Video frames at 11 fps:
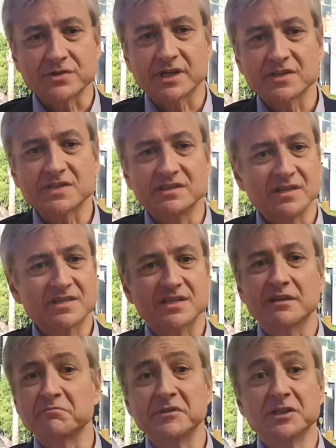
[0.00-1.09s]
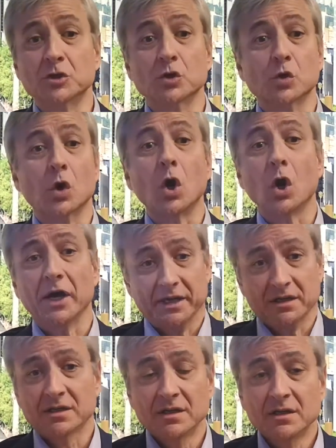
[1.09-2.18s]
and I see the excitement
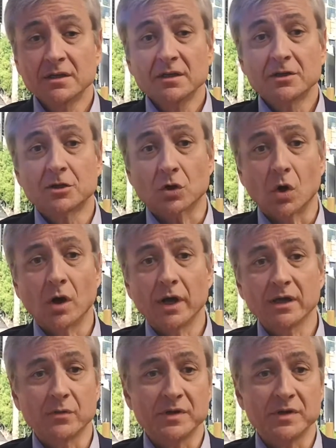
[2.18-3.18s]
growing